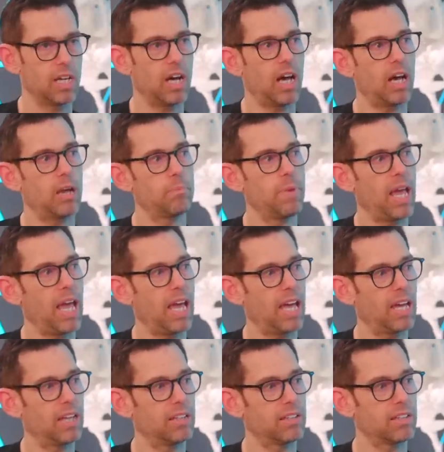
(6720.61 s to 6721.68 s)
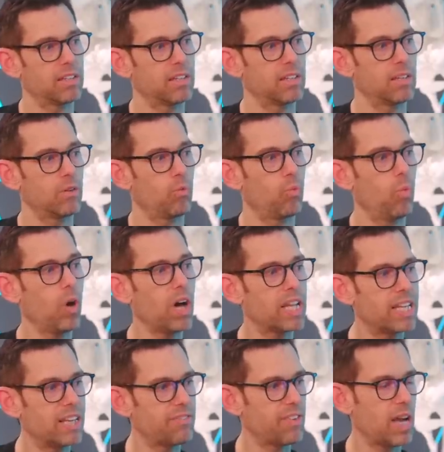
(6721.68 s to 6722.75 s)
Um, and
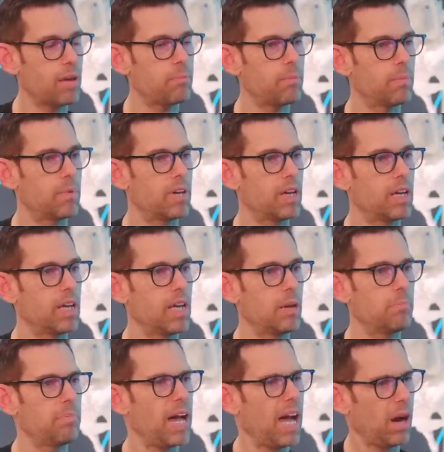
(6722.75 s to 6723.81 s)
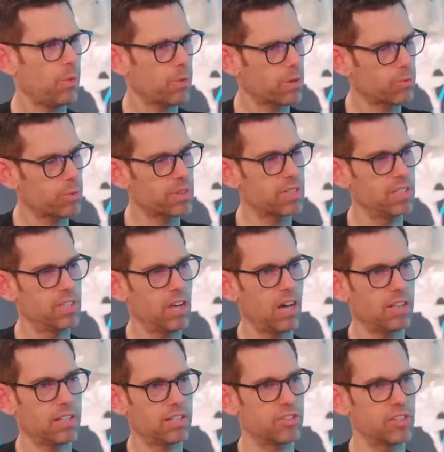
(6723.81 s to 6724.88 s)
one, if I'm empowered with the
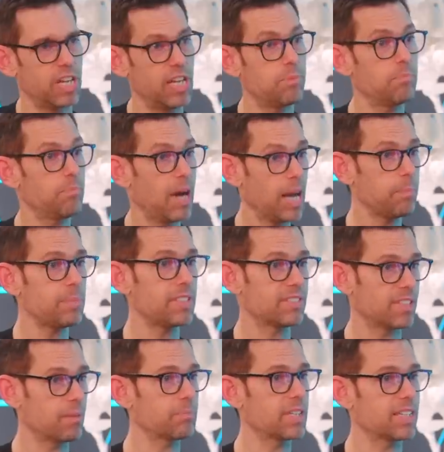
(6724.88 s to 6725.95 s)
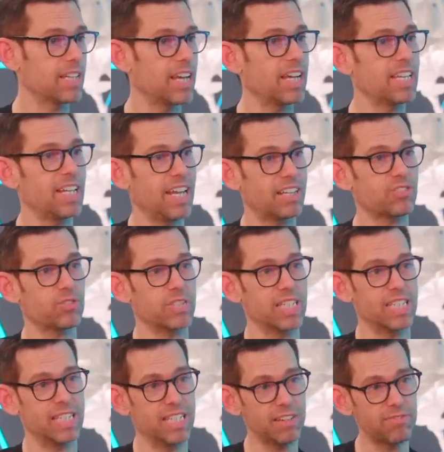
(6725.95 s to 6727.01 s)
knowledge, it might be something that I can actually
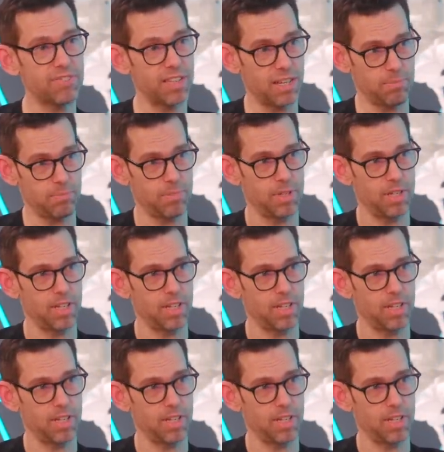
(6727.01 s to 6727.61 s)
give them.